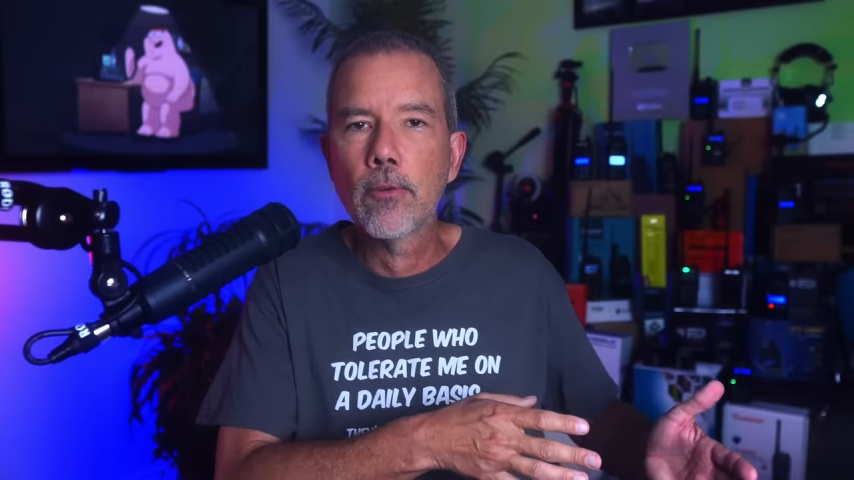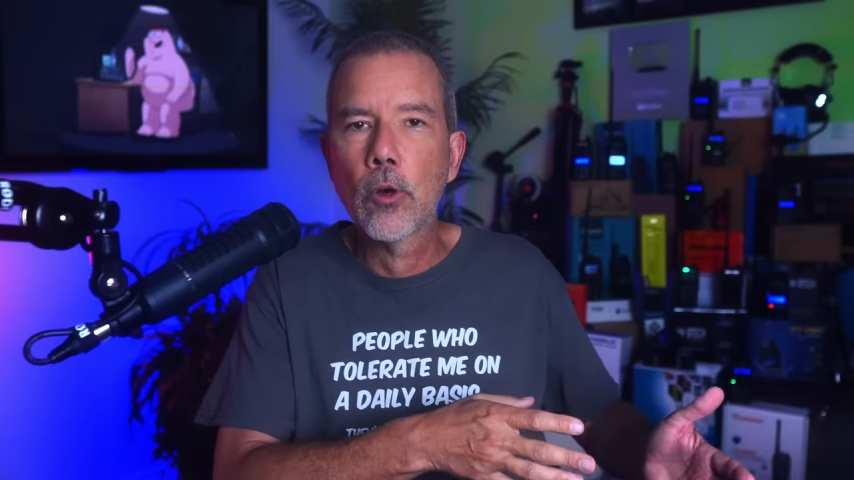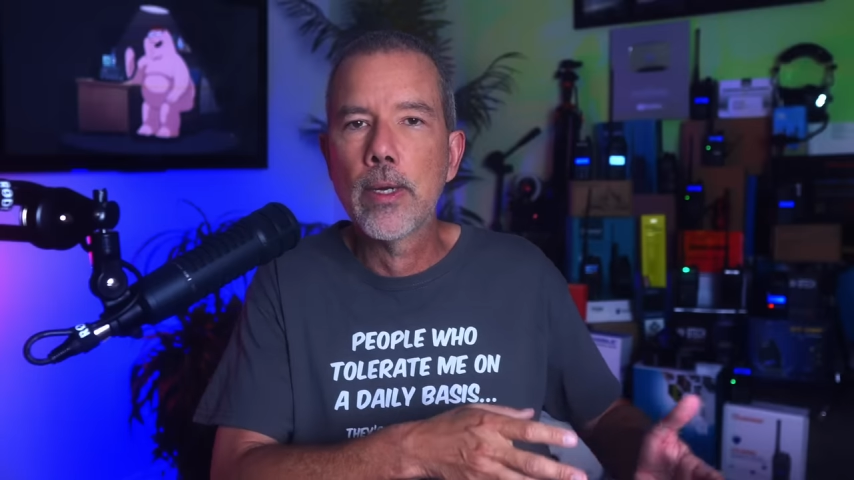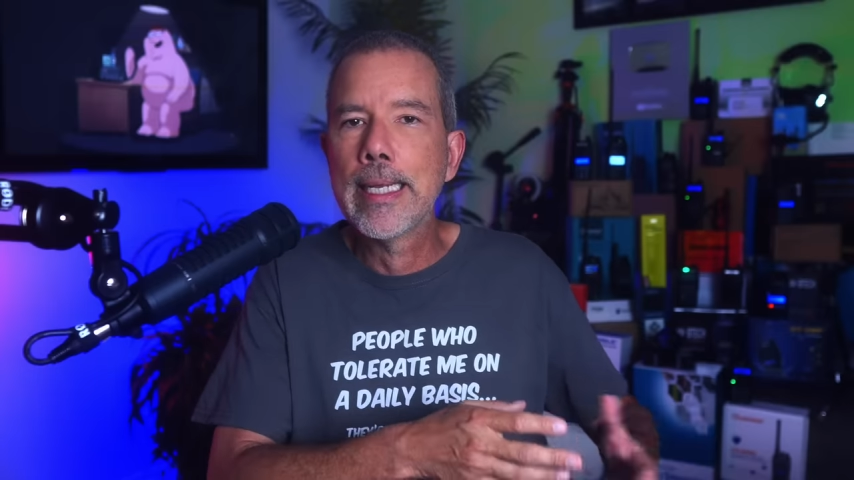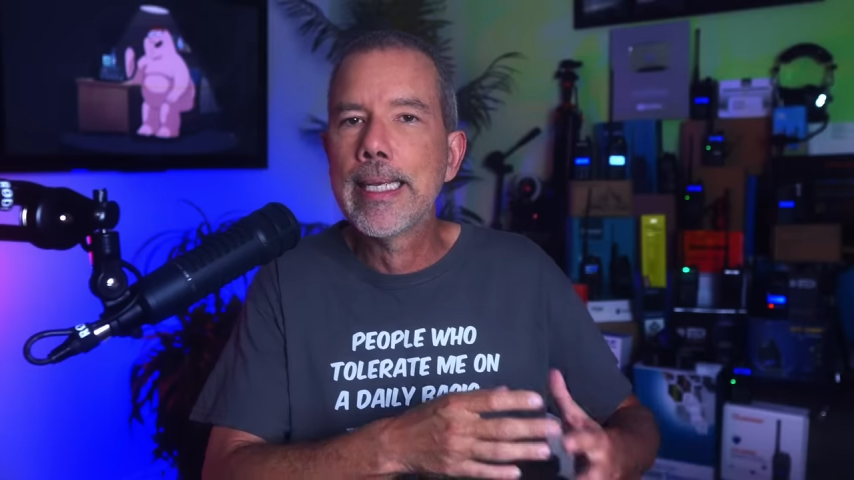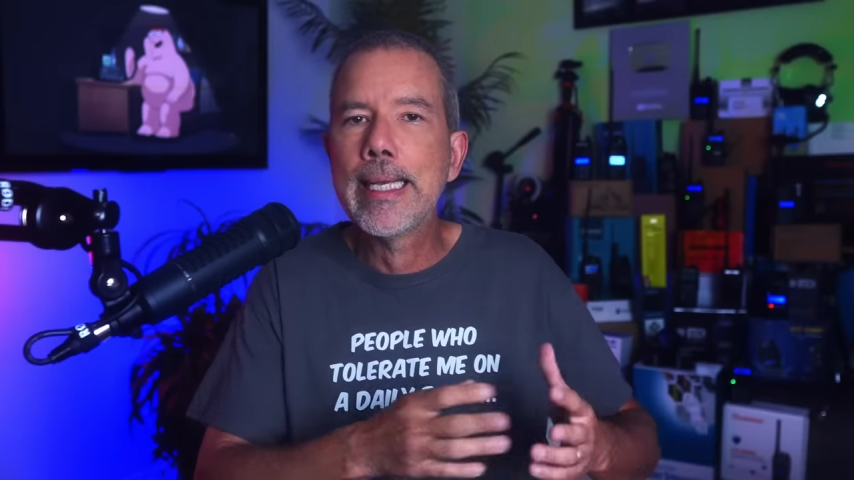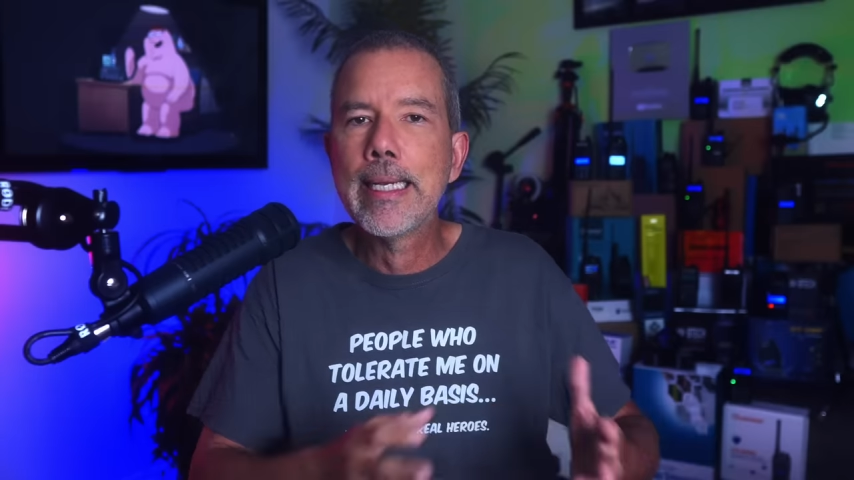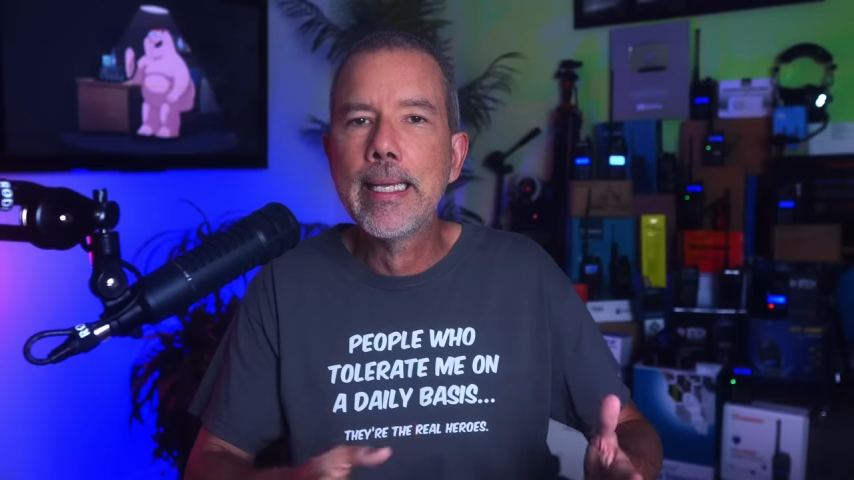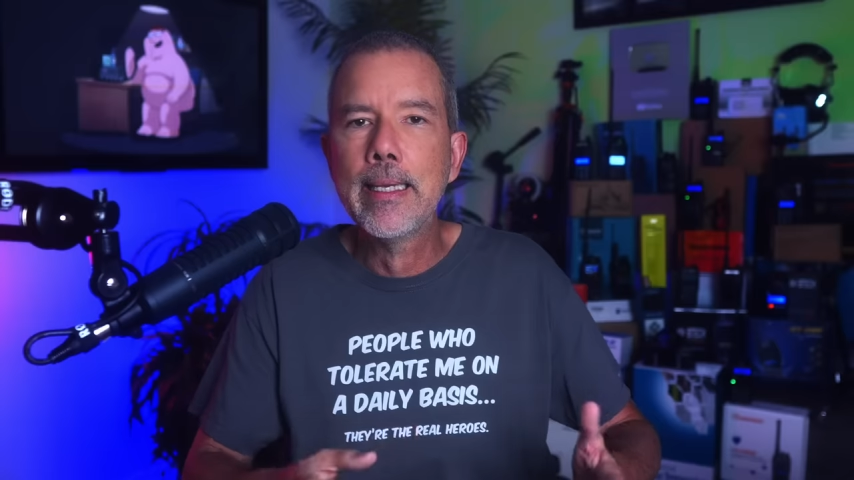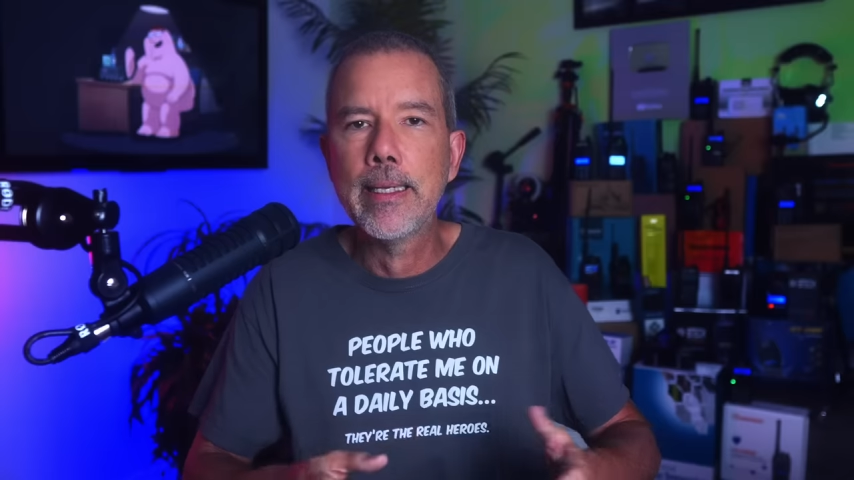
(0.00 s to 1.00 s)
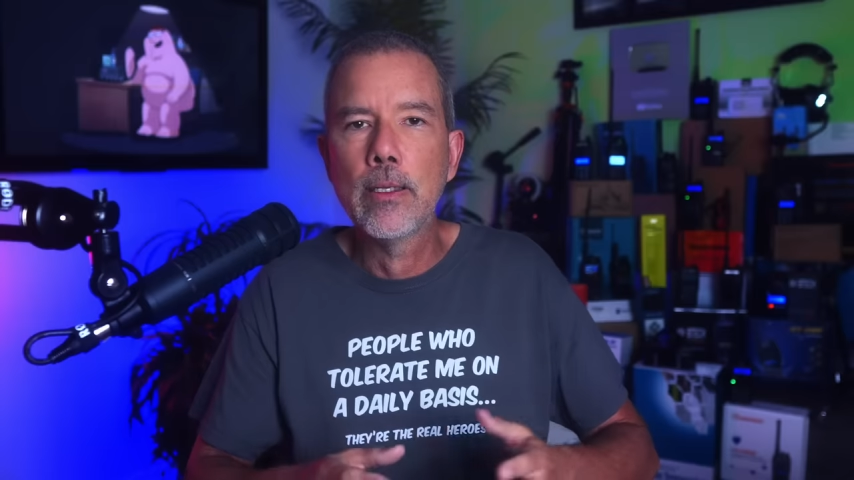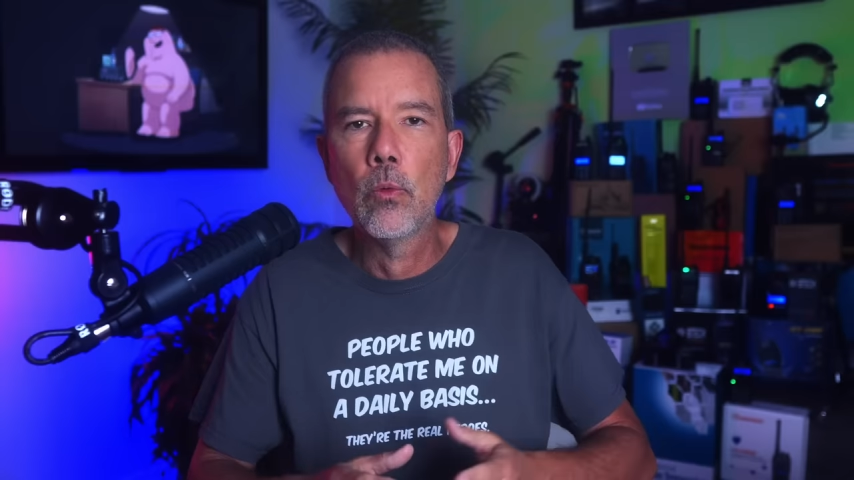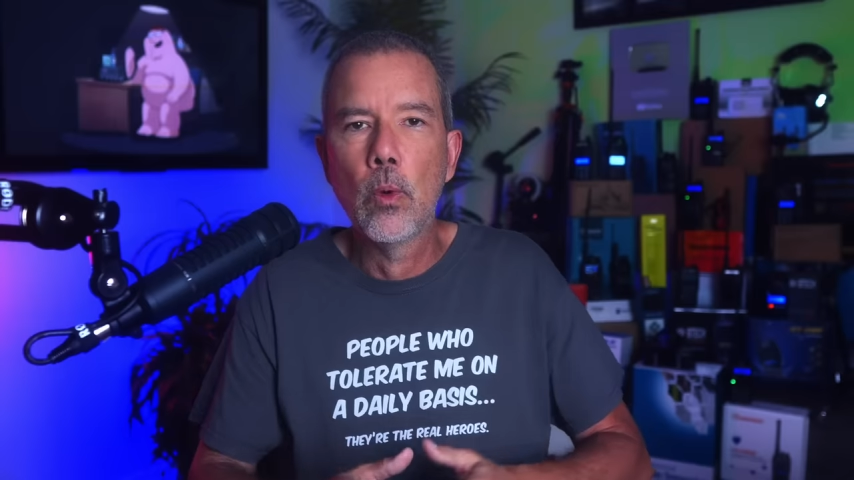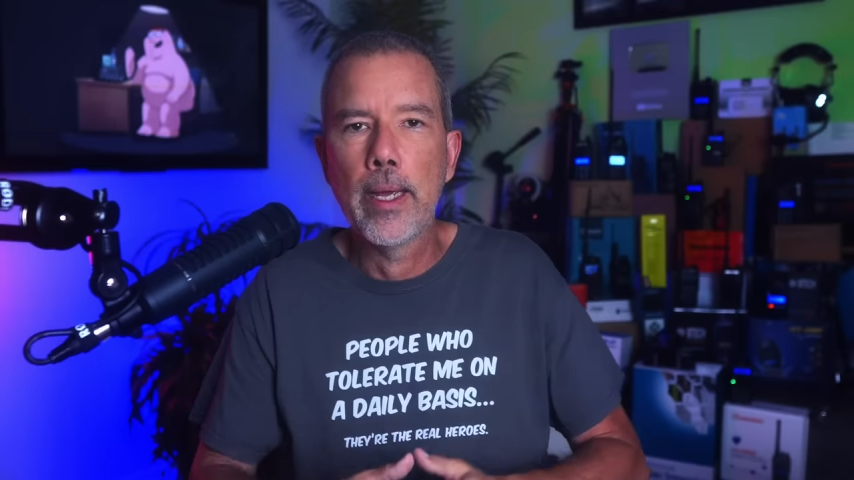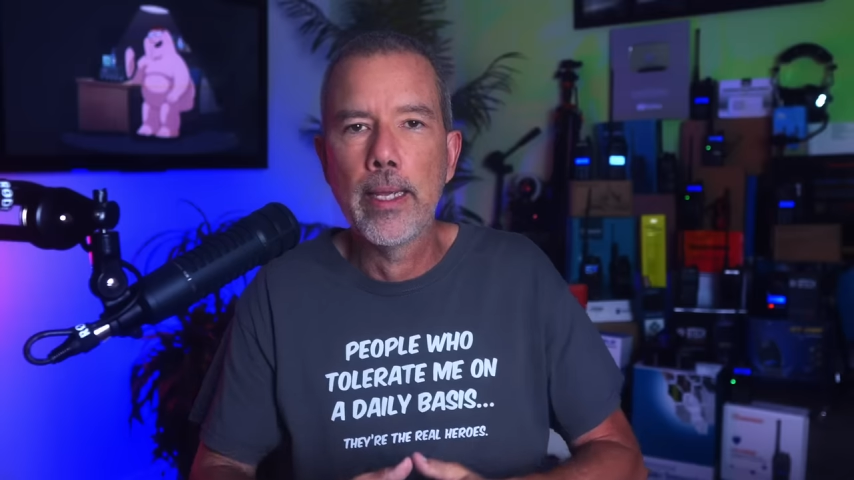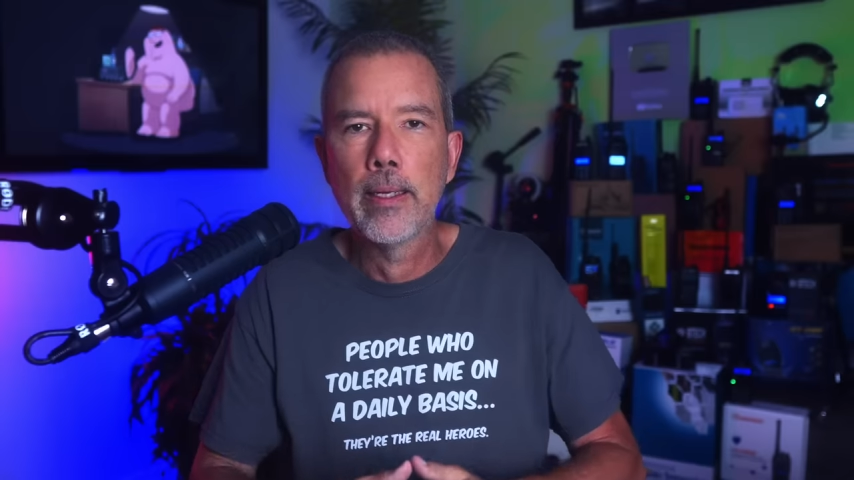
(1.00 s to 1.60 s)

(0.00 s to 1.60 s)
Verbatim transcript: roading in any way.